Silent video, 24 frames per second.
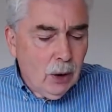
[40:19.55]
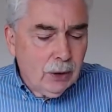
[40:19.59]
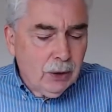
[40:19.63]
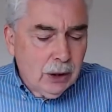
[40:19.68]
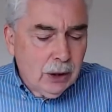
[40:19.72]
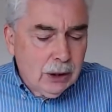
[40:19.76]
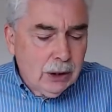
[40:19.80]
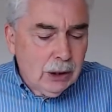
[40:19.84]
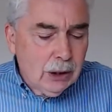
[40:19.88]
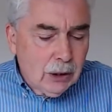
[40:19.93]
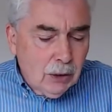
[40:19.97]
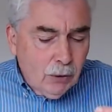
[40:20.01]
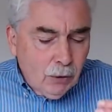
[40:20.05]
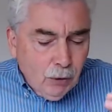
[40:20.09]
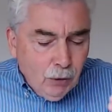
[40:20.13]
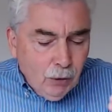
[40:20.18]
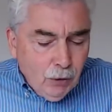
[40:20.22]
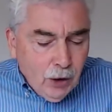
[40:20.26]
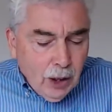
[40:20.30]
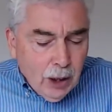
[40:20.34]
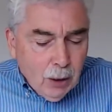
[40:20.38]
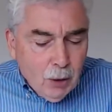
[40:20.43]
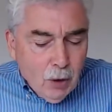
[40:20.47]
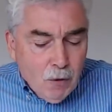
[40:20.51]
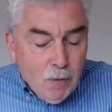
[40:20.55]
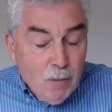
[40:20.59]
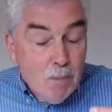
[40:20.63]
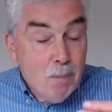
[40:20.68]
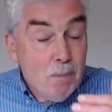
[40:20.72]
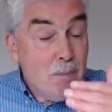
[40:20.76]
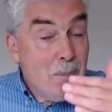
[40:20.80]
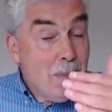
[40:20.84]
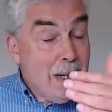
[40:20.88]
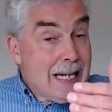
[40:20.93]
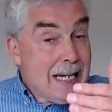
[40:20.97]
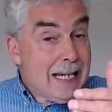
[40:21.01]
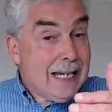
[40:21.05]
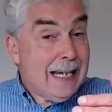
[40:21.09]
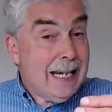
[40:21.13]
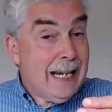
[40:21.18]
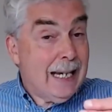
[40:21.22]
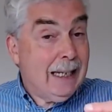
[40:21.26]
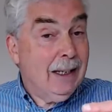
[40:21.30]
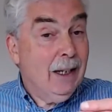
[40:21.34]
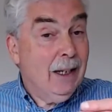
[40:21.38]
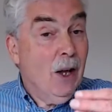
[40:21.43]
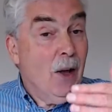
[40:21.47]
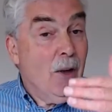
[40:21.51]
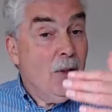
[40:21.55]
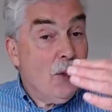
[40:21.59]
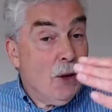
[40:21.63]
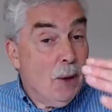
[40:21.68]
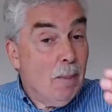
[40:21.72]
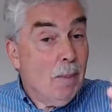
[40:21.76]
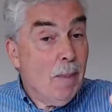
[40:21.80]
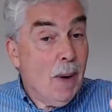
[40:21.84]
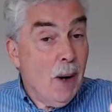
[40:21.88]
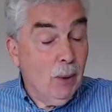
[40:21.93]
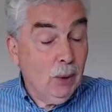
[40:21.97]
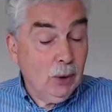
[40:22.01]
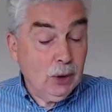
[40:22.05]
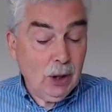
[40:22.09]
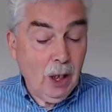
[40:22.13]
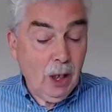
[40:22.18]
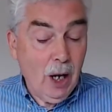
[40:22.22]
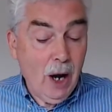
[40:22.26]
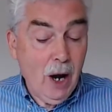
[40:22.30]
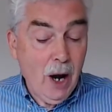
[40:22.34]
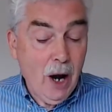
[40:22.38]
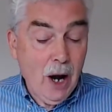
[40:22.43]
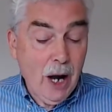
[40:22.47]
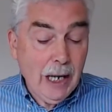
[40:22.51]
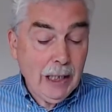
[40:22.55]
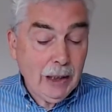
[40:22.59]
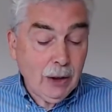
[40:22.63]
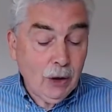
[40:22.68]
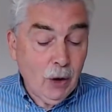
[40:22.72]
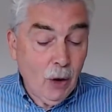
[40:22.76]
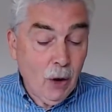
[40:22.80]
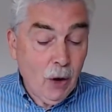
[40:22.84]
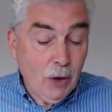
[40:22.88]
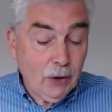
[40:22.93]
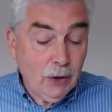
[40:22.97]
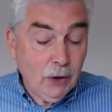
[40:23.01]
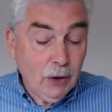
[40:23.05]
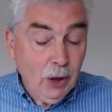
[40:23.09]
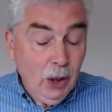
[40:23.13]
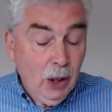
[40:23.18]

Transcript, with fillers: This is a fear of meeting the Most High God